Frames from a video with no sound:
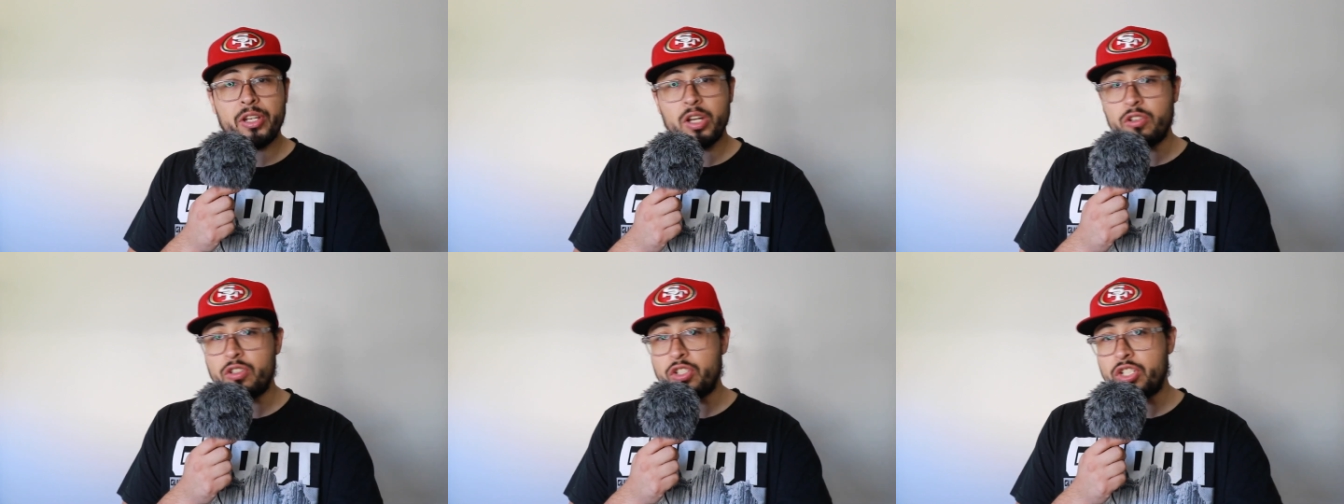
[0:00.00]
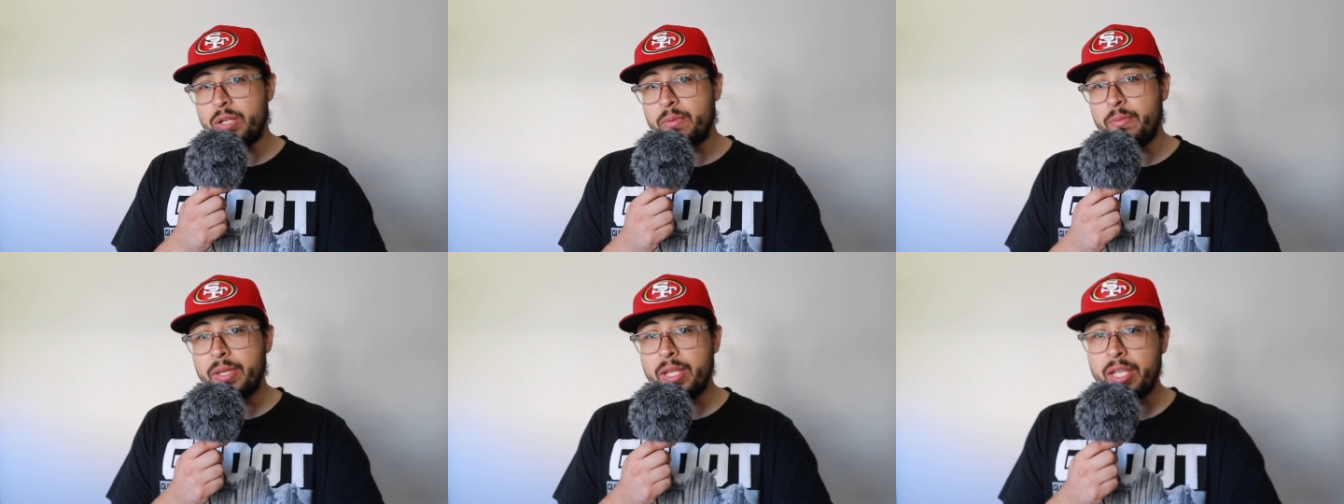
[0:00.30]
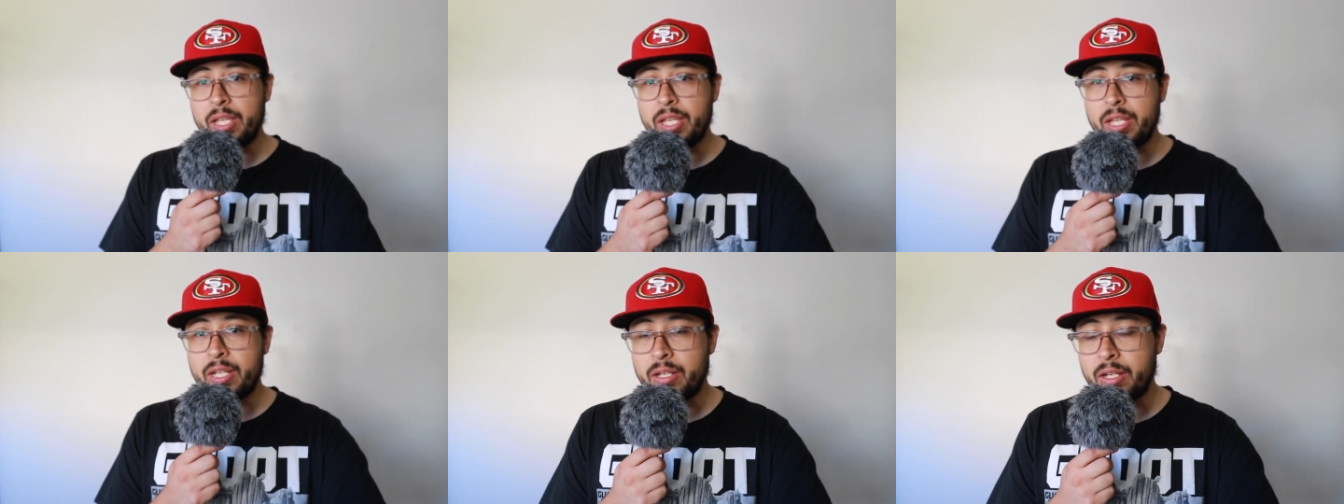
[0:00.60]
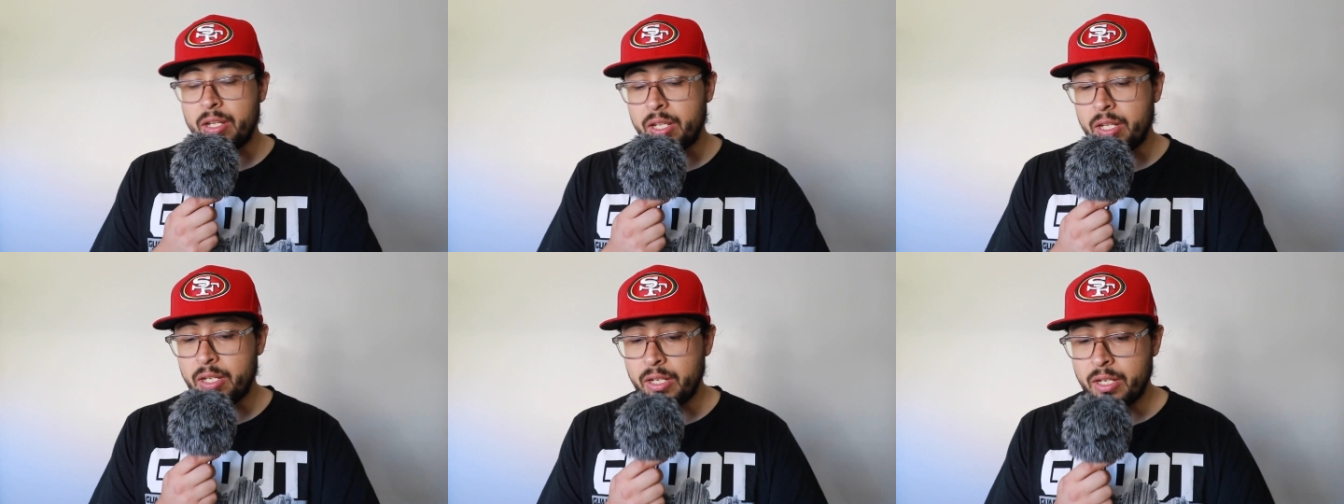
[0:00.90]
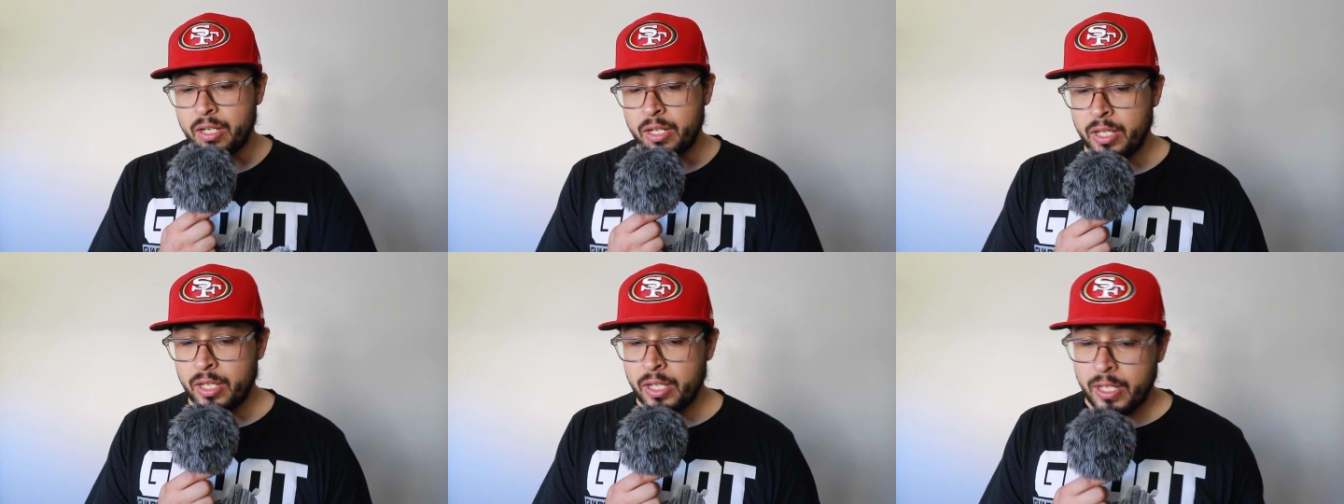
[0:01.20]
Jimmy and
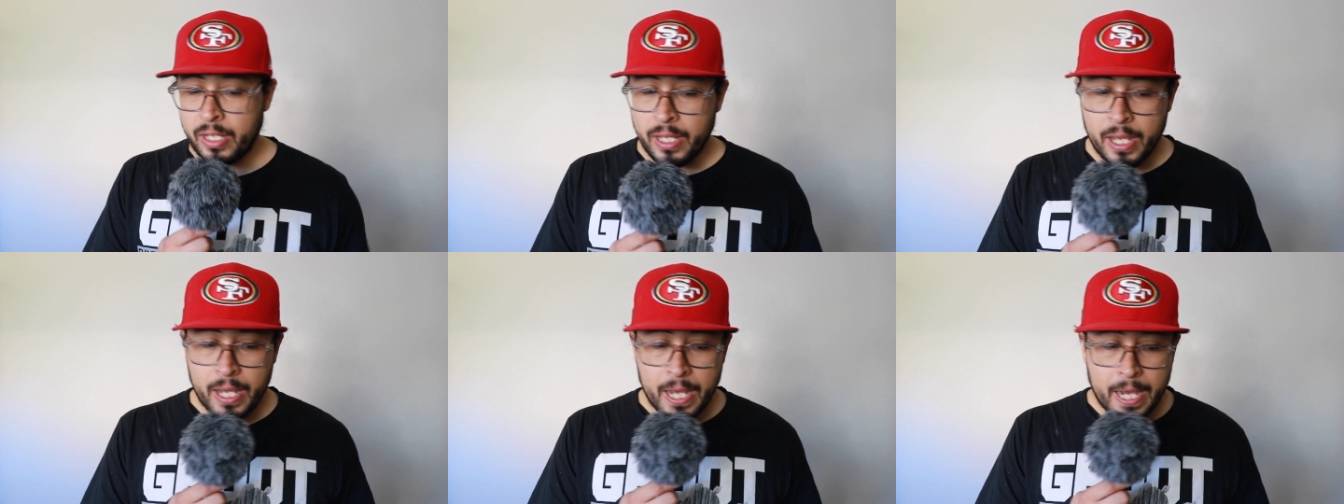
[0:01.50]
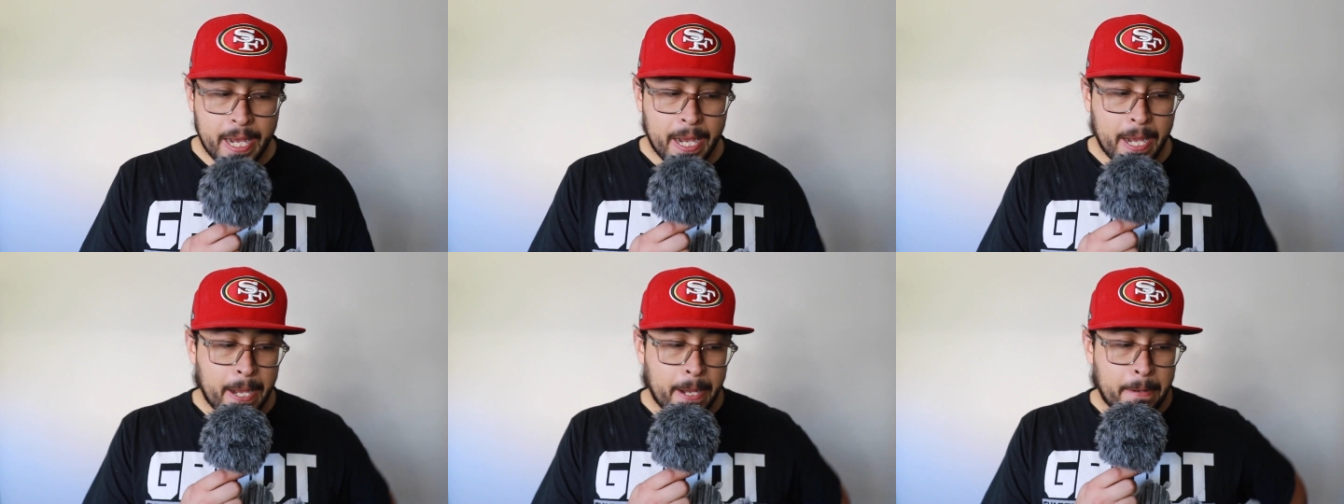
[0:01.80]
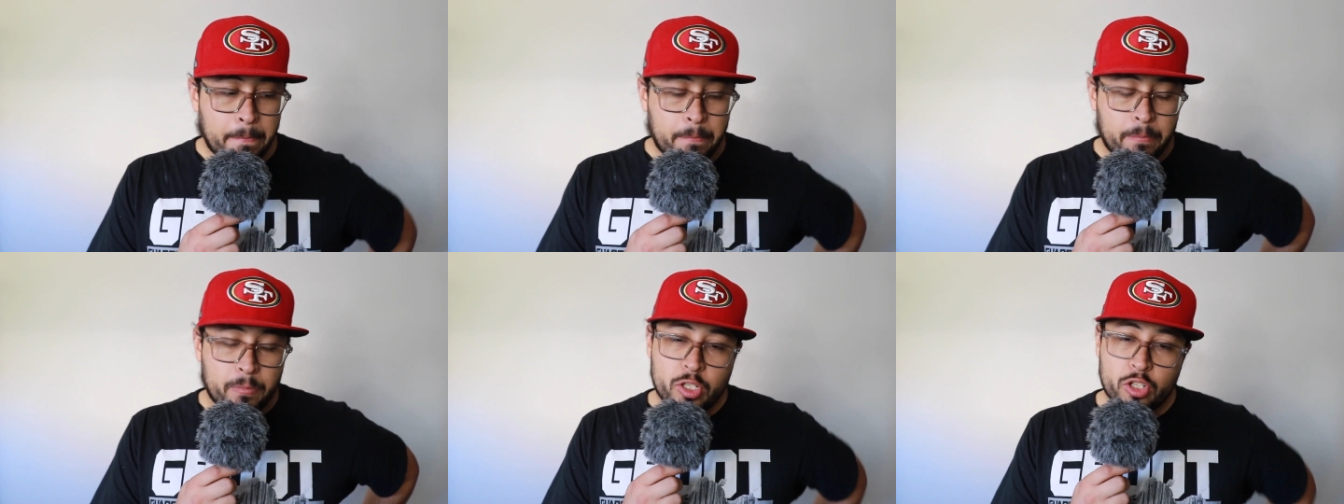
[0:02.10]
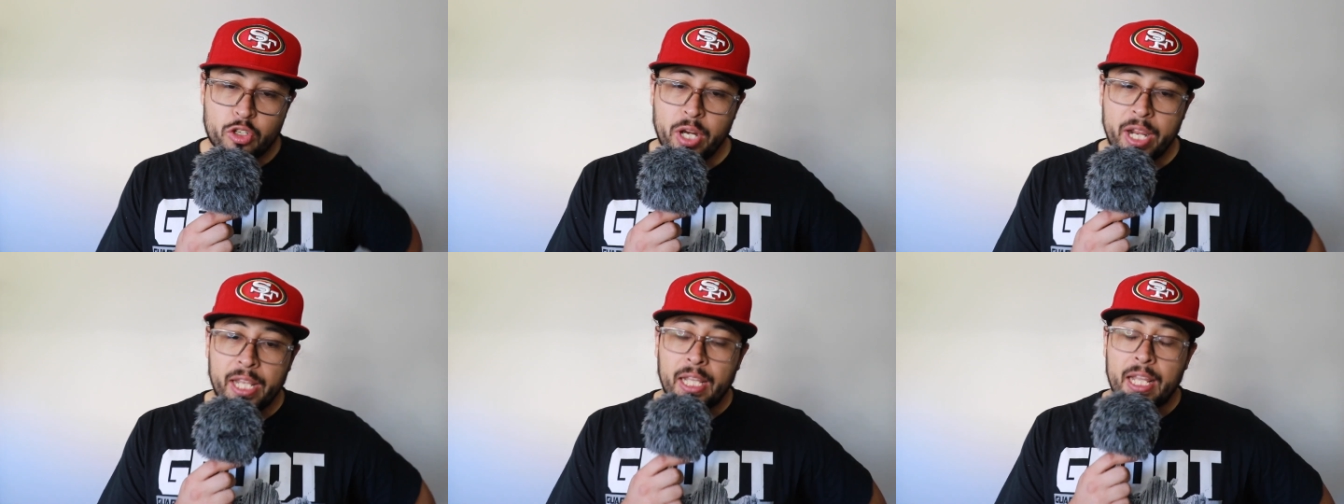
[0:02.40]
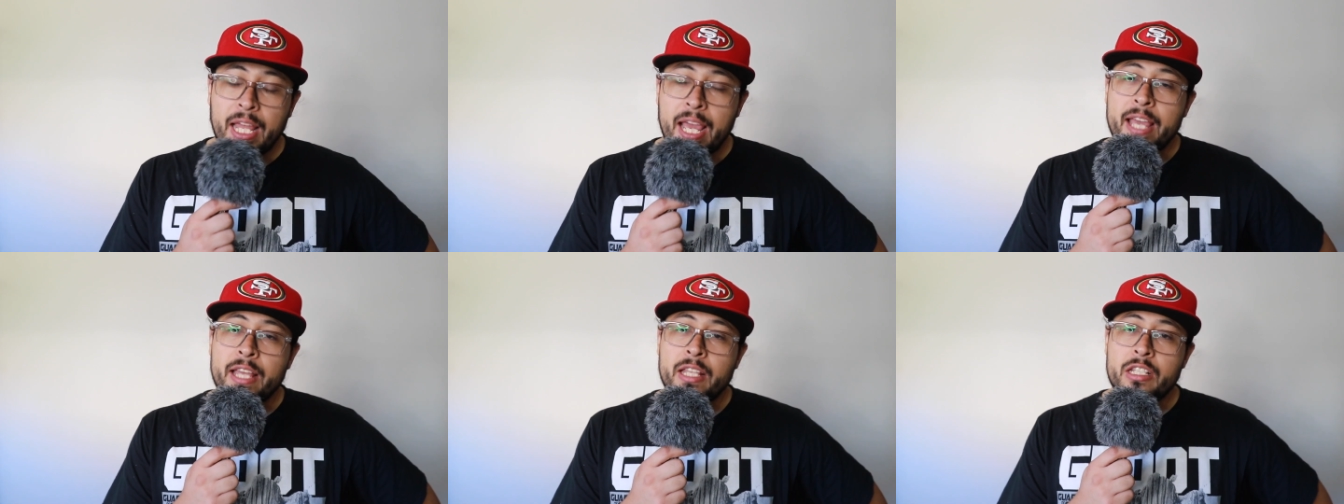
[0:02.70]
Trey
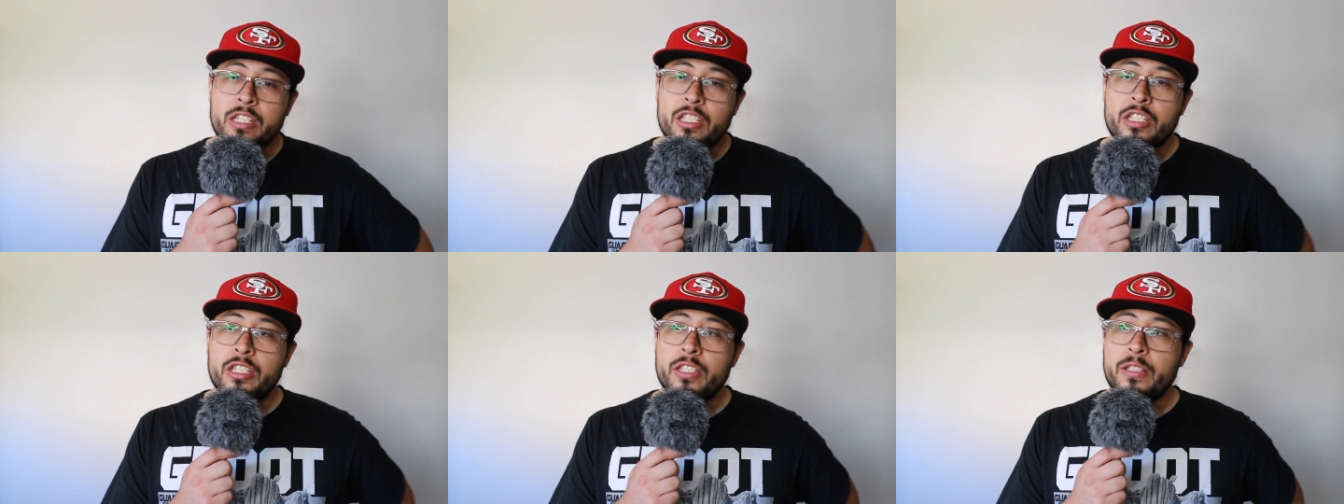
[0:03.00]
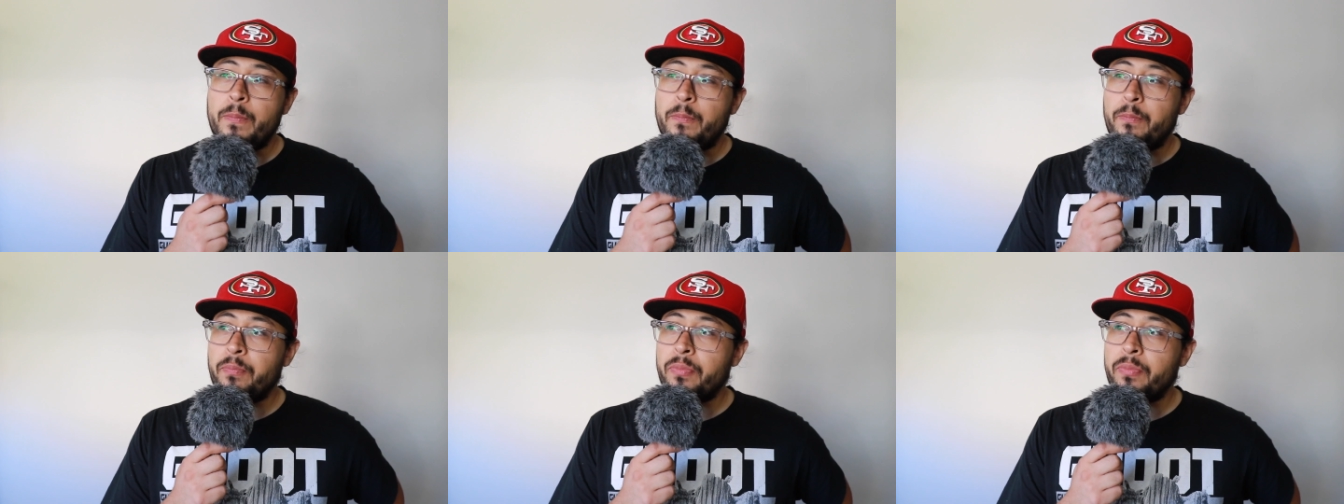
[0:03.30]
Lance